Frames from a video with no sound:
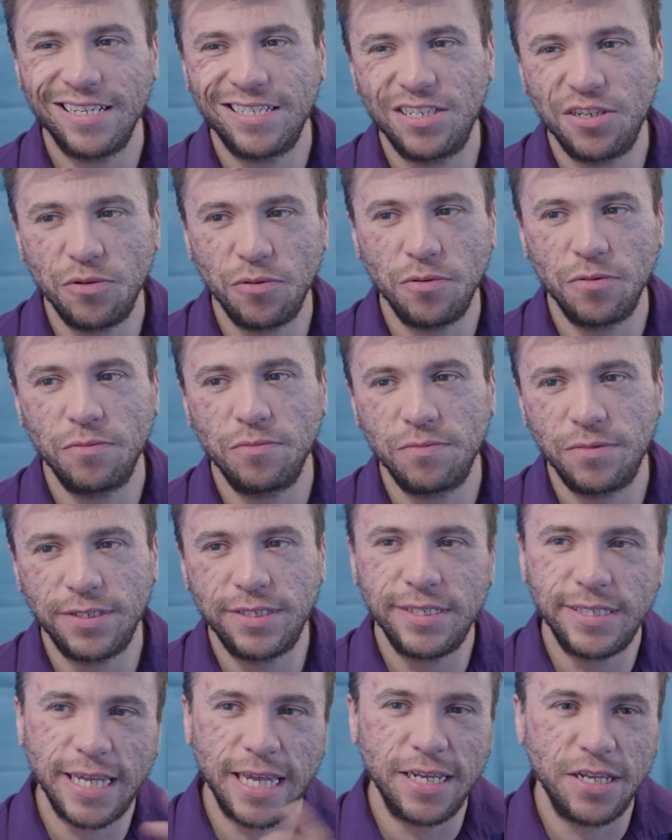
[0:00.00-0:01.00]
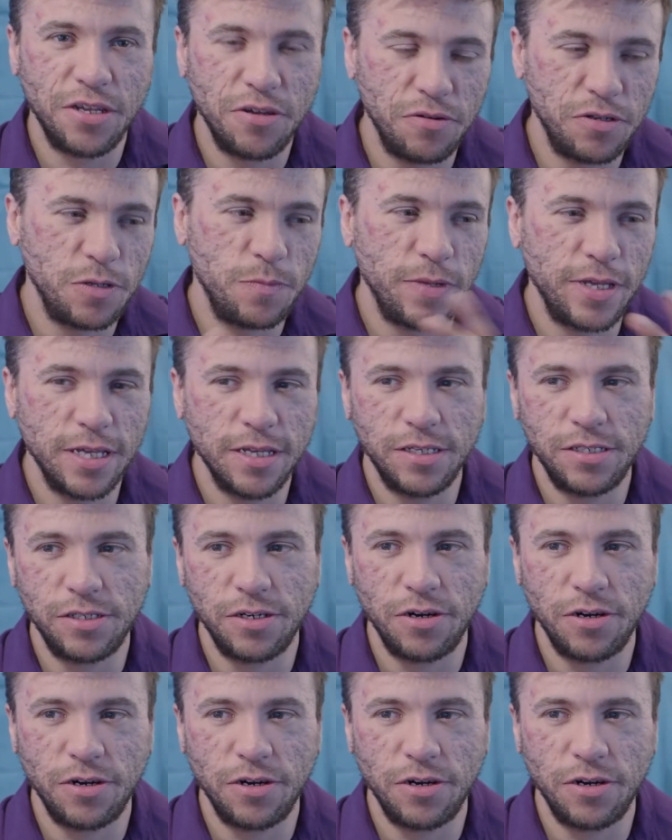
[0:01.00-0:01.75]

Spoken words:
to set you to be a